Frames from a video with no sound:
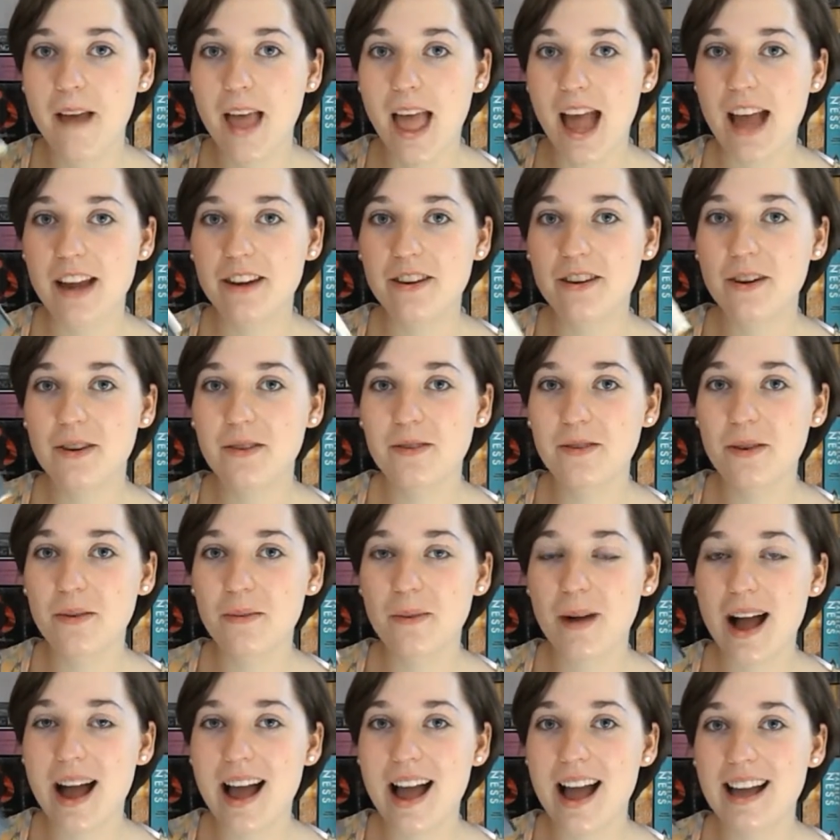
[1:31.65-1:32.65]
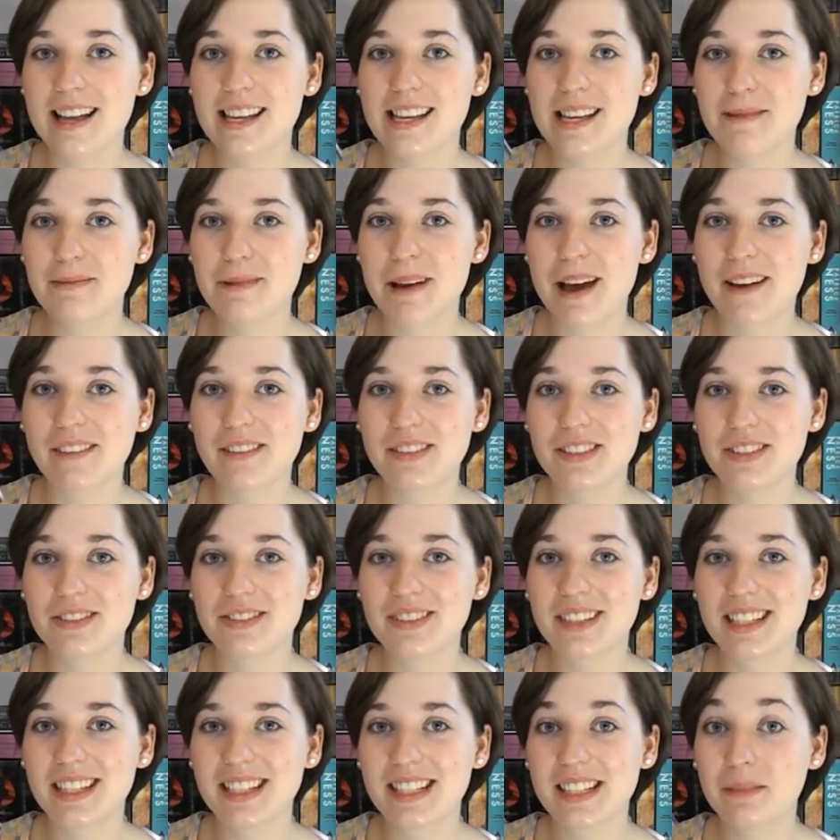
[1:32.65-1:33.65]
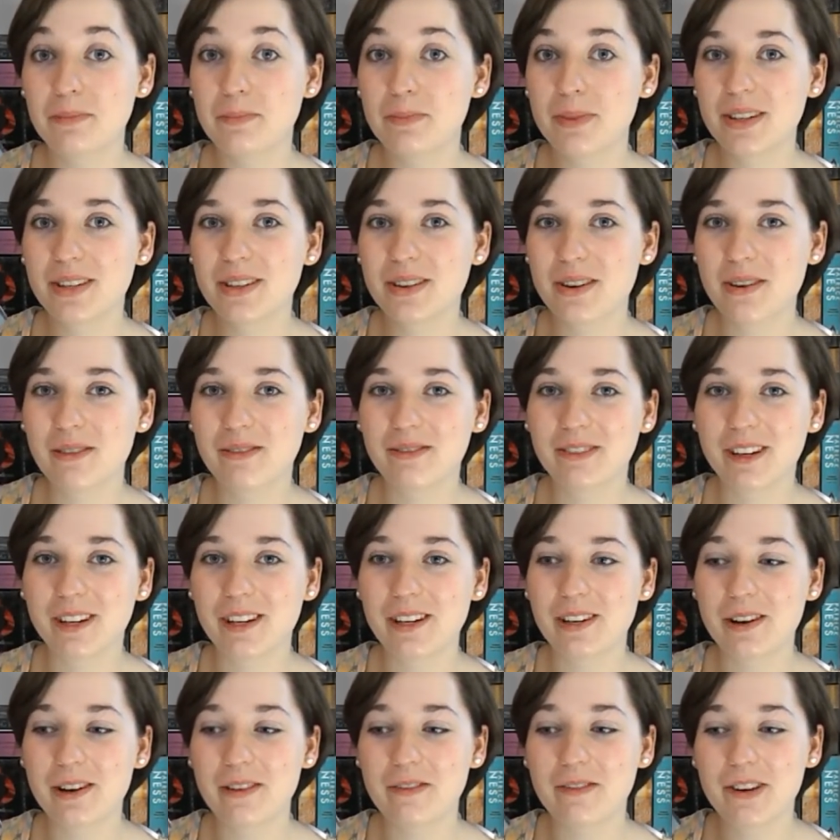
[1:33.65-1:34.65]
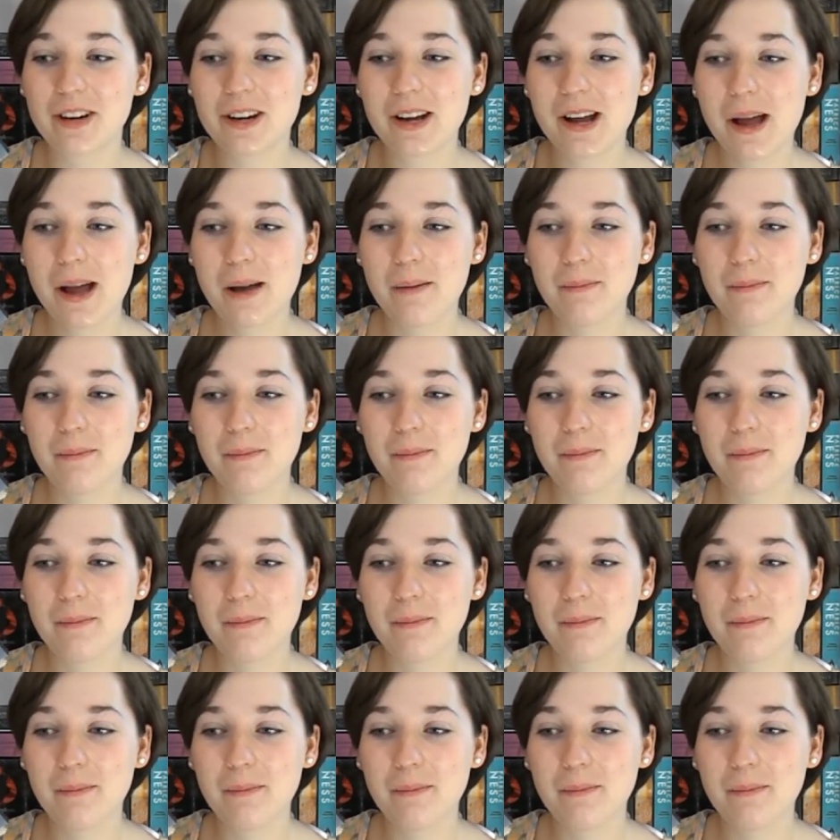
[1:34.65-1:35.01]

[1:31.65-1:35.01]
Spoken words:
I don't know why I keep having to read this book over and over,